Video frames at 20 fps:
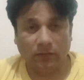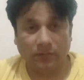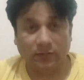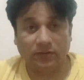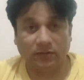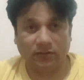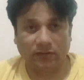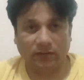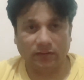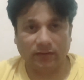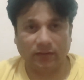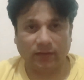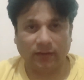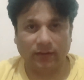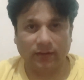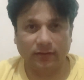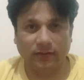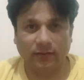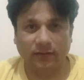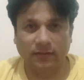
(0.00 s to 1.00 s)
presenting
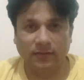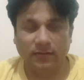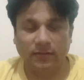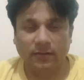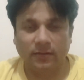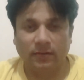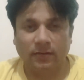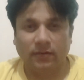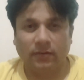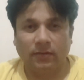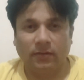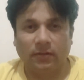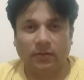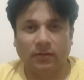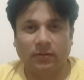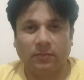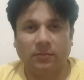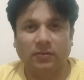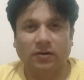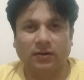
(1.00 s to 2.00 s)
it.
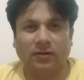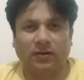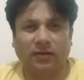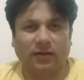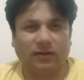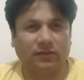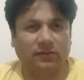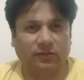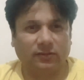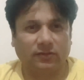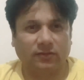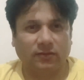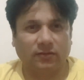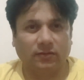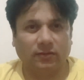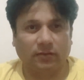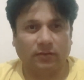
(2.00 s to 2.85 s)
But yes,